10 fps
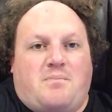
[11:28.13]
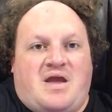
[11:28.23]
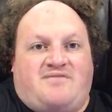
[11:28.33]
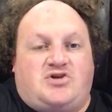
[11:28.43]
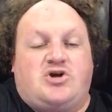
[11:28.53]

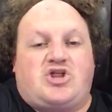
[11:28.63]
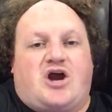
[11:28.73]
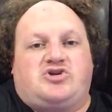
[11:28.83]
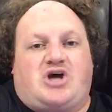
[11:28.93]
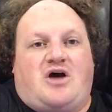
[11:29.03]
if
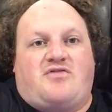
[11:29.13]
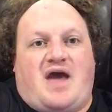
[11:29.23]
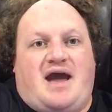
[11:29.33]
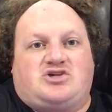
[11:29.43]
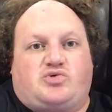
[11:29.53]
two-thirds of the
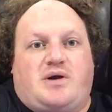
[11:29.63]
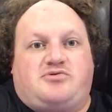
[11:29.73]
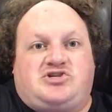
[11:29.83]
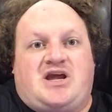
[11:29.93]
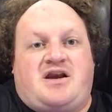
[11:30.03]
House of
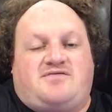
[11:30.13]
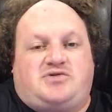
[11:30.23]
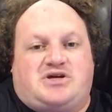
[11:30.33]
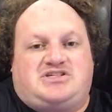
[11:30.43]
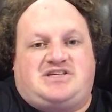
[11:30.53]

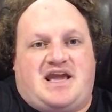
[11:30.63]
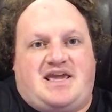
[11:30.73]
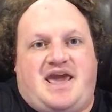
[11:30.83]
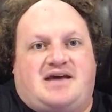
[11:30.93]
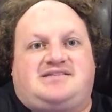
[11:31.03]
Representatives say
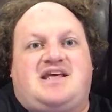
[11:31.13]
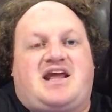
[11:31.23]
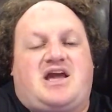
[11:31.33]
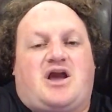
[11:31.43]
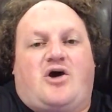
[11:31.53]
yes, then
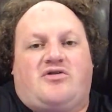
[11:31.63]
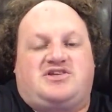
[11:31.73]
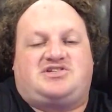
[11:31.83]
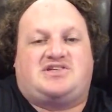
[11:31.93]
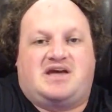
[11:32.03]
it can go to
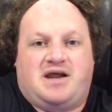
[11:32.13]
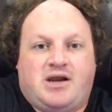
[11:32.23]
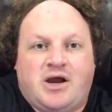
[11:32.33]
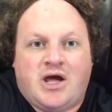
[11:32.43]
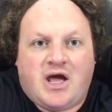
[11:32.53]
the
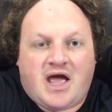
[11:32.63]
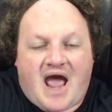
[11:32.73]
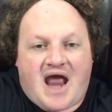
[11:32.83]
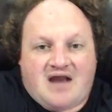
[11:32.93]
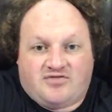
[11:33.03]
Senate.
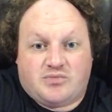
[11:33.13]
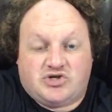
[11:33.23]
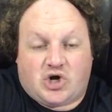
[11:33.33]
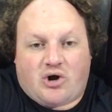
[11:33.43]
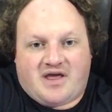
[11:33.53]
And if the
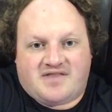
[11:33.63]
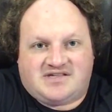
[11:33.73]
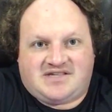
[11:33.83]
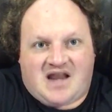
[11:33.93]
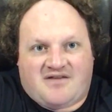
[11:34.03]
majority of the
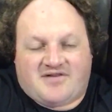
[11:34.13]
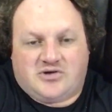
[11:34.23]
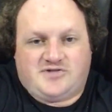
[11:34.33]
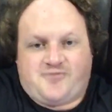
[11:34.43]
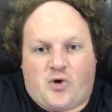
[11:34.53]
Senate
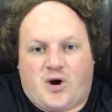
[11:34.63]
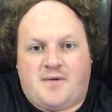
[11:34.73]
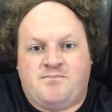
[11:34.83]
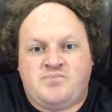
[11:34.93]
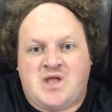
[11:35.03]
votes for
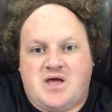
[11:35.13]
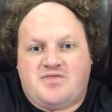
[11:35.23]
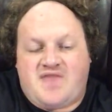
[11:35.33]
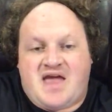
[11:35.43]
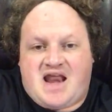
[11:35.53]
it,
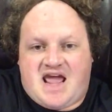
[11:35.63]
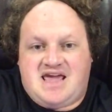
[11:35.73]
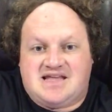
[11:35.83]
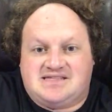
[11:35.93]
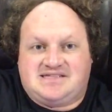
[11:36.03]
then he
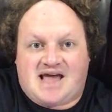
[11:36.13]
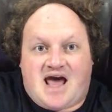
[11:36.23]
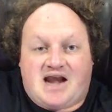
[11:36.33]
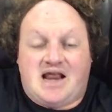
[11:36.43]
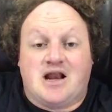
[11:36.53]
can
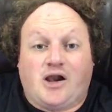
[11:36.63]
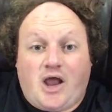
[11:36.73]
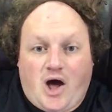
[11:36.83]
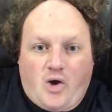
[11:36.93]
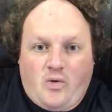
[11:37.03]
sign it into
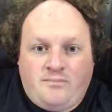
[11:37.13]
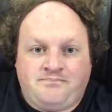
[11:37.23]
law.